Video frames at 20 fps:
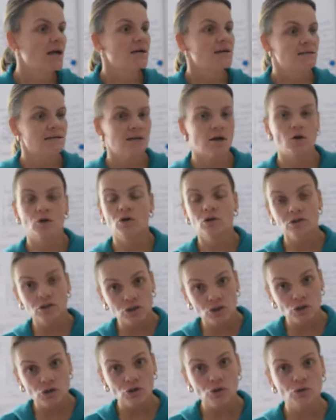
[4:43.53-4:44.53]
So
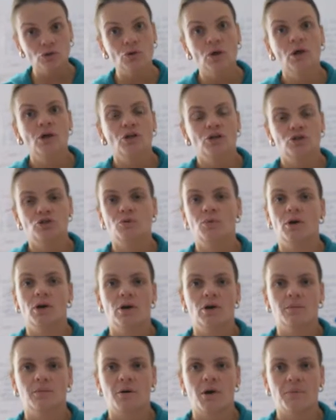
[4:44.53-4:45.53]
continue to work
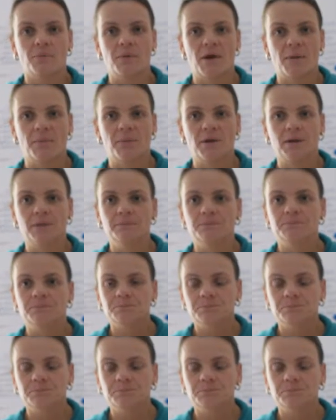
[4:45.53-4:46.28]
on blob mapping.